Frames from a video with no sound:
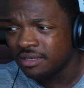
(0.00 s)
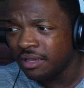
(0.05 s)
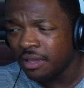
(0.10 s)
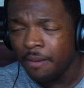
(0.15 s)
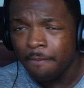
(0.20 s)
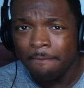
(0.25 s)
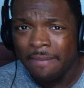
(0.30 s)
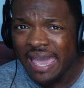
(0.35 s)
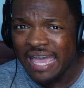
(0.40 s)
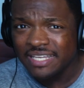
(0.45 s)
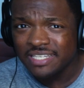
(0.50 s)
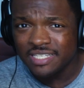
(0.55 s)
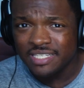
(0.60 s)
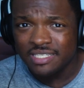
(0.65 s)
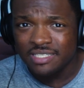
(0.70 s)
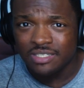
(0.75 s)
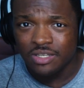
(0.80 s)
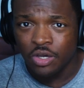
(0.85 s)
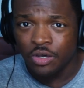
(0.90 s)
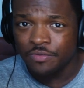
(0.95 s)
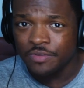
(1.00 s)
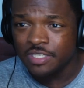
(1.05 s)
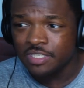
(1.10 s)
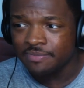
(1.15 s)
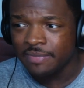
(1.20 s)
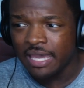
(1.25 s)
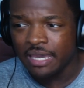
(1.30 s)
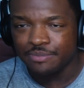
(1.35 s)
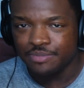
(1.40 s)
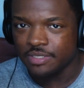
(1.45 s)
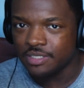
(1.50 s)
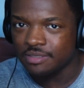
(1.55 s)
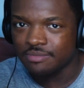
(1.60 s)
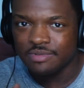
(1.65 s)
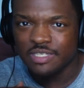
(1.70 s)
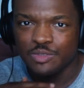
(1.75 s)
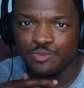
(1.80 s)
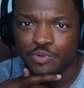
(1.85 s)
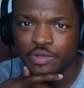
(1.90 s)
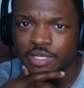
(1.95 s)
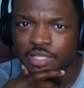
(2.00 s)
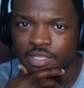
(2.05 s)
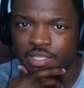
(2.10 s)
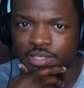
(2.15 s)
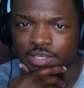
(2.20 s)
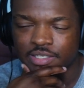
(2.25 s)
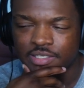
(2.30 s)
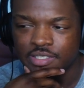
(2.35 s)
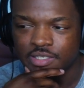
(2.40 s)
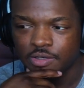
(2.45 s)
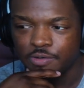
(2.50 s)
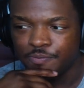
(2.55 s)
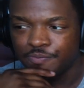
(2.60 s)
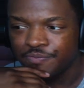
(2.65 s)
matches on these maps is pretty lit. So